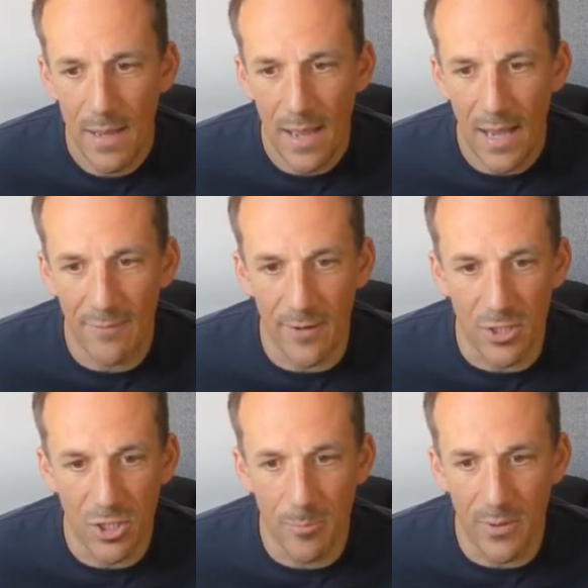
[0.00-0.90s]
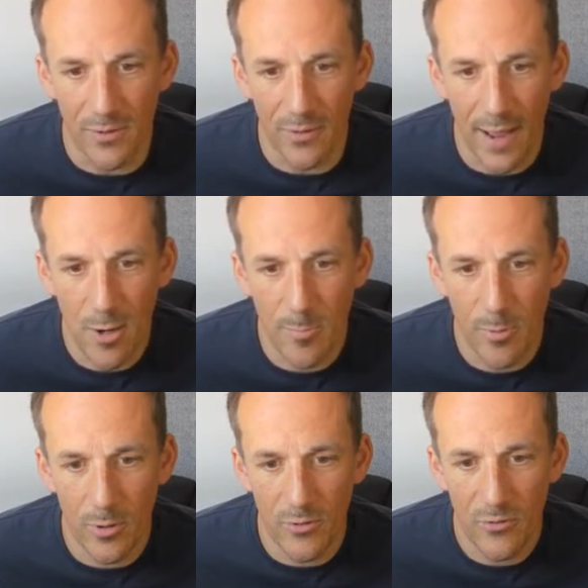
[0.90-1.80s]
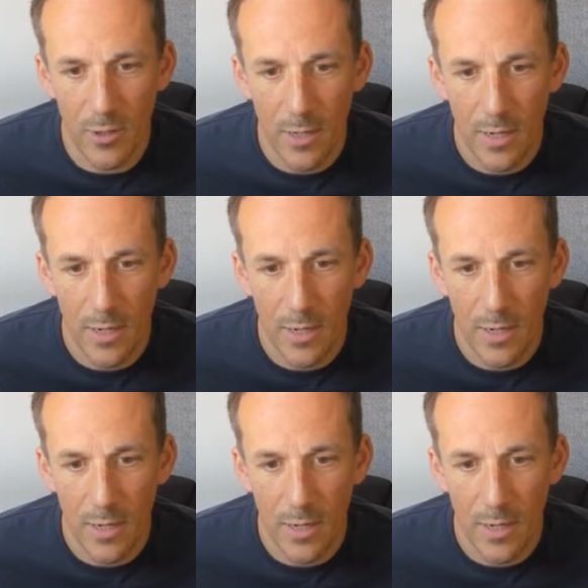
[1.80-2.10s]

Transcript: And if I jump into the outputs,